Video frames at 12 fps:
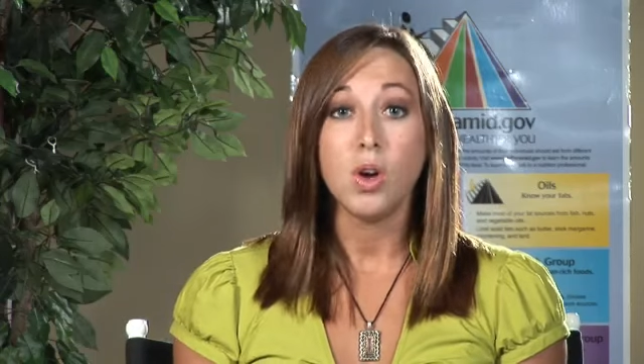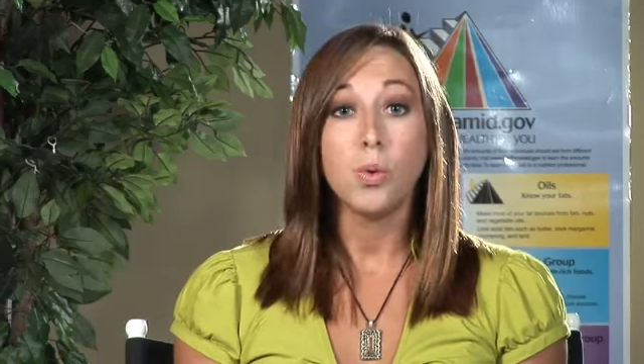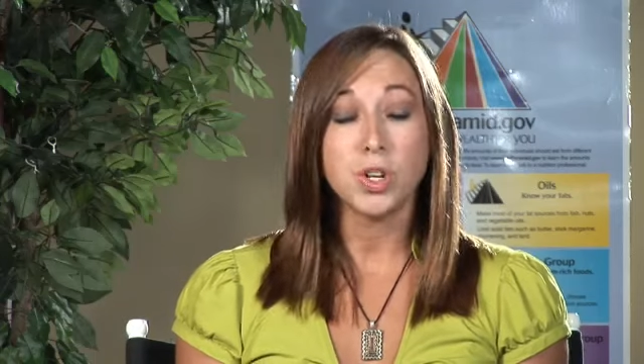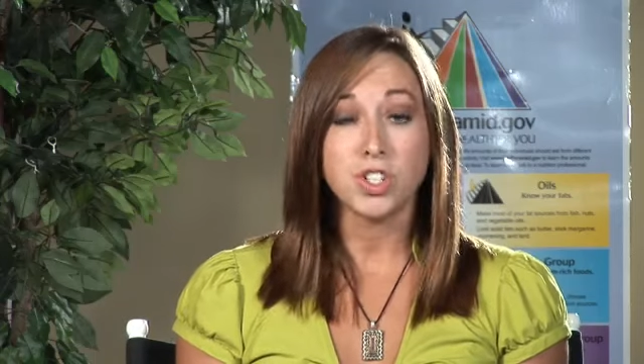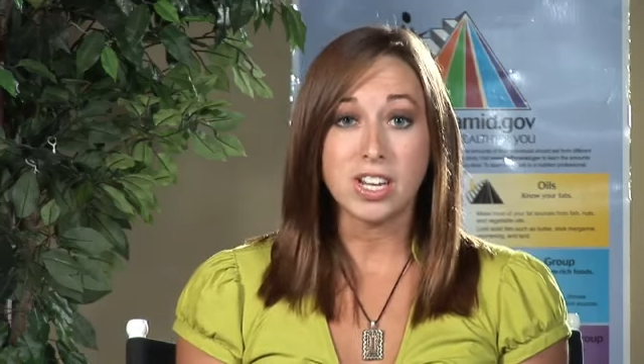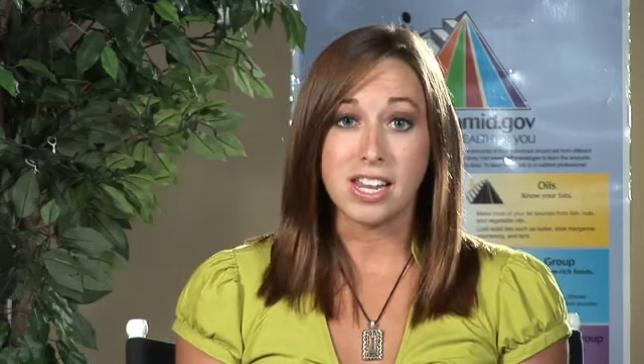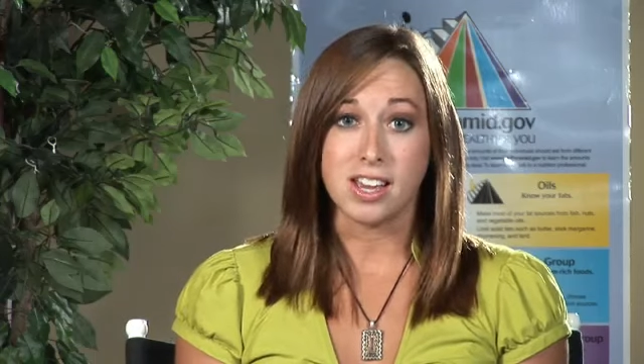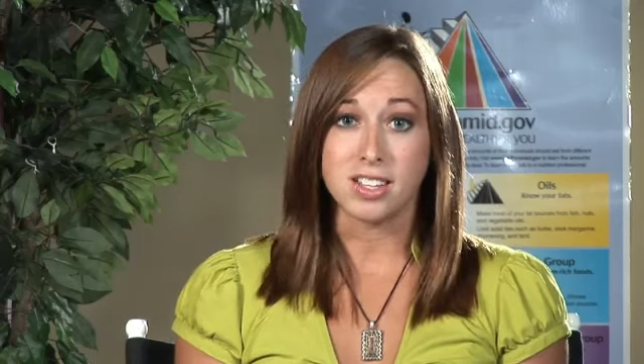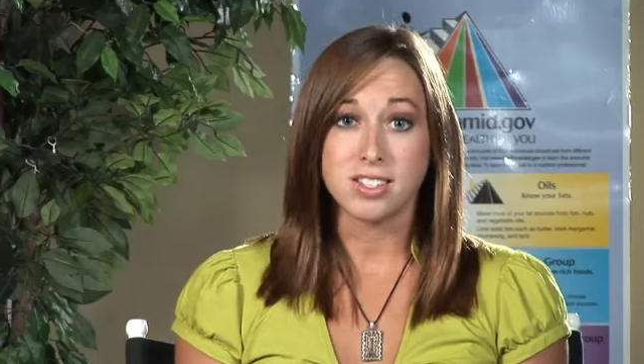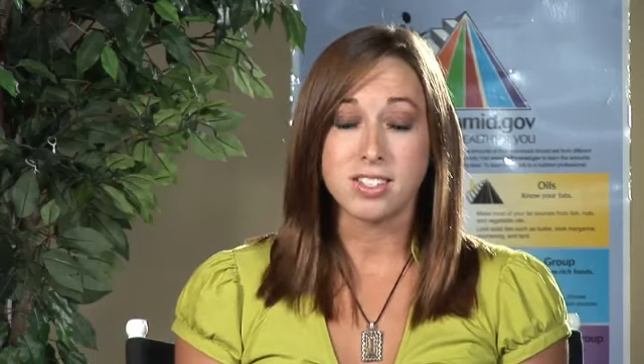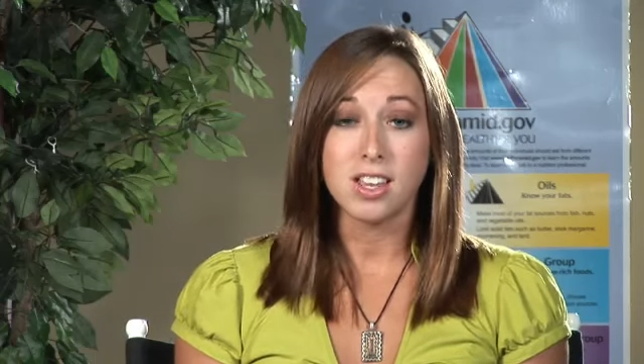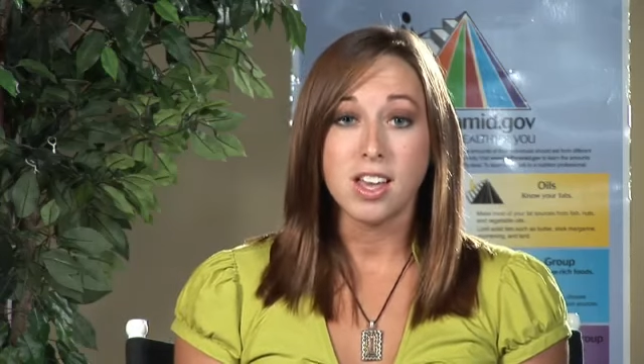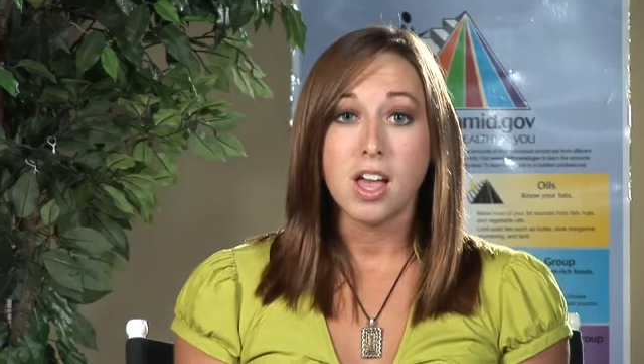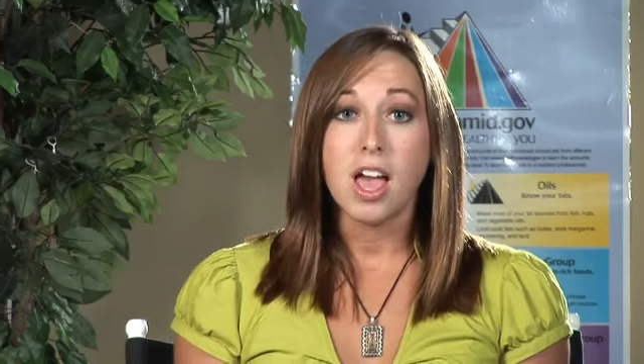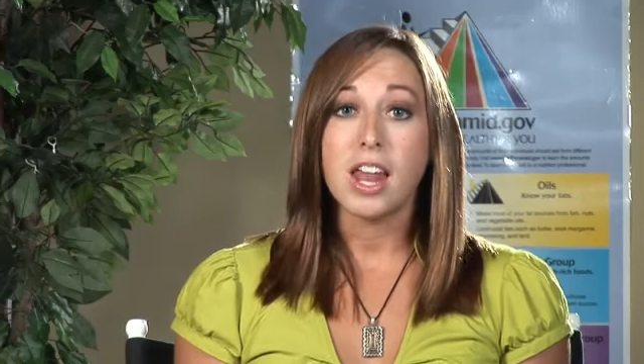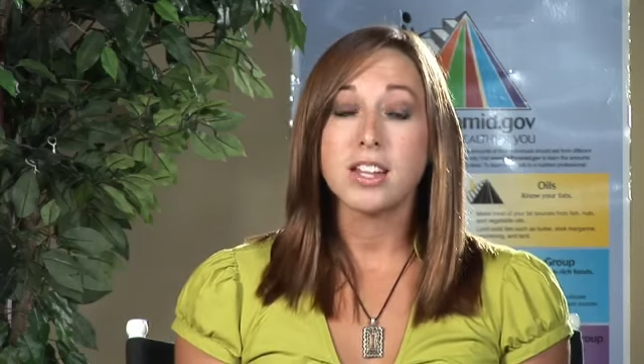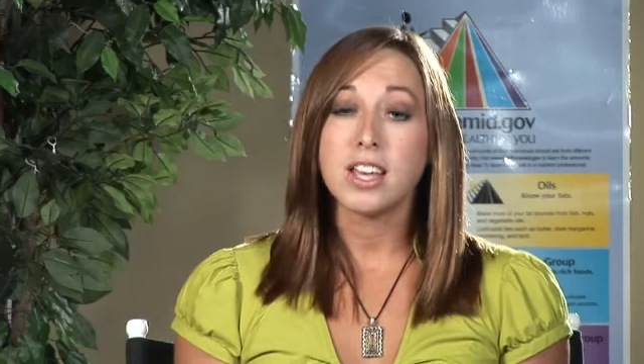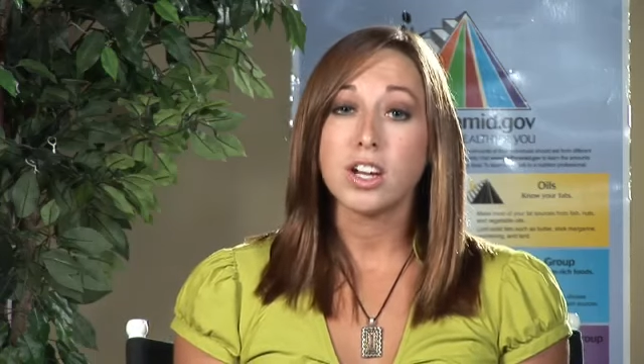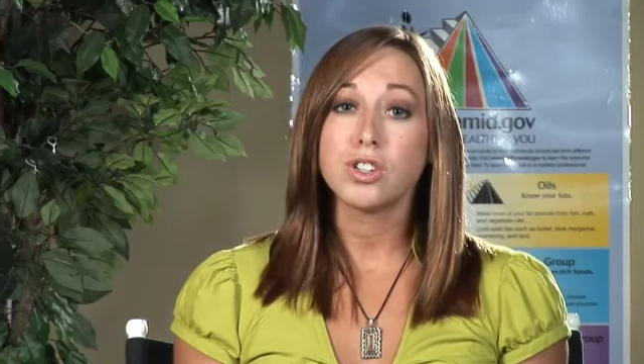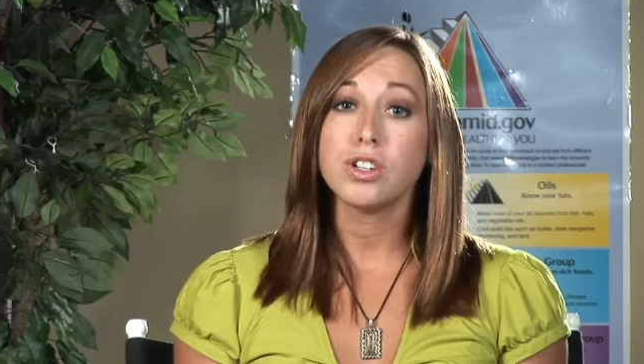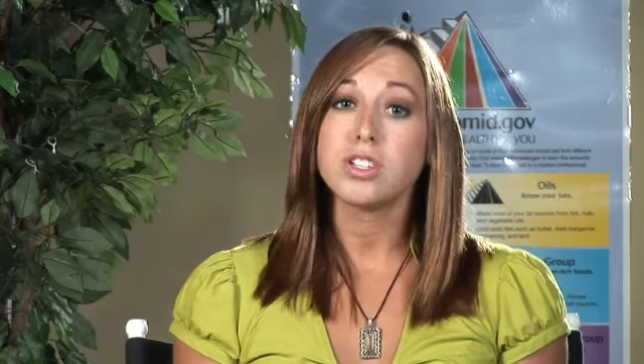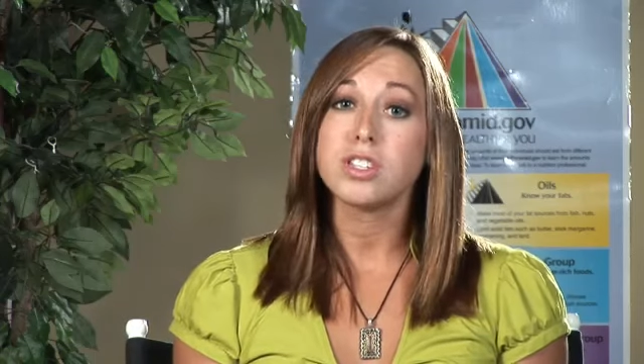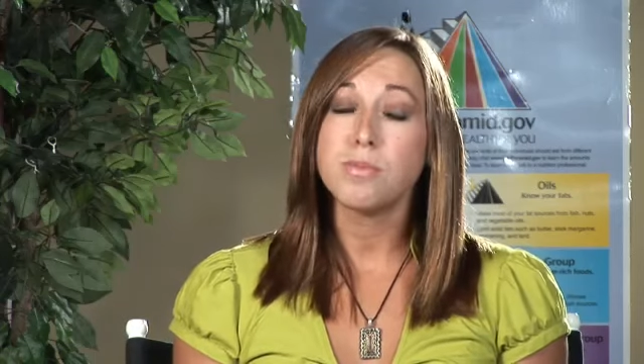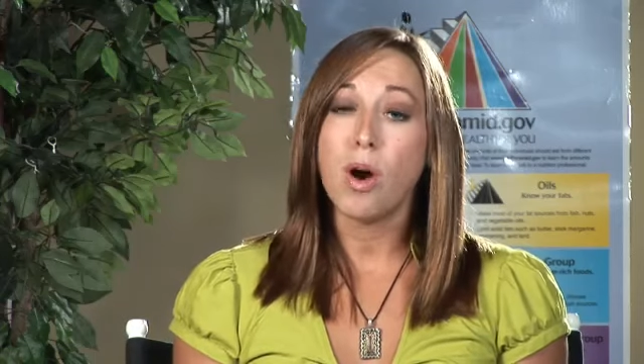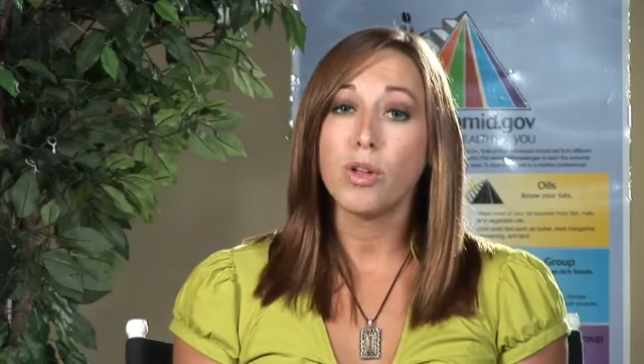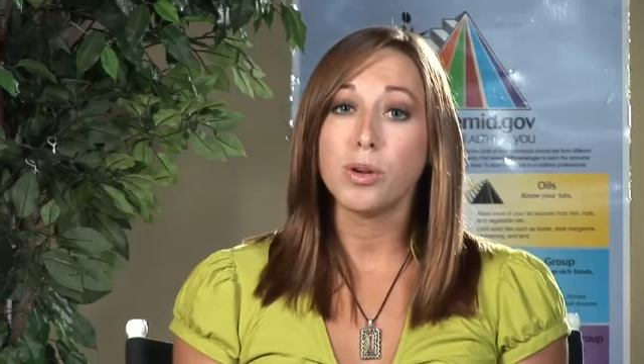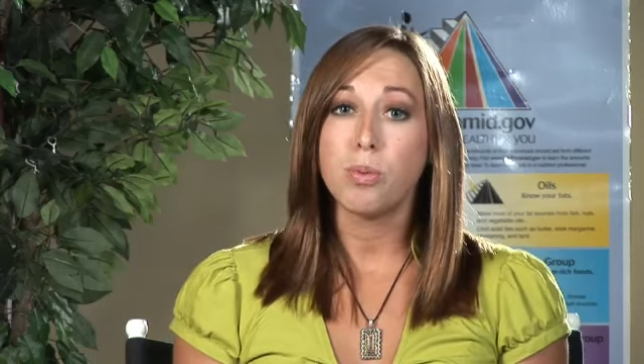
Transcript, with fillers: which it is, and it's actually a smaller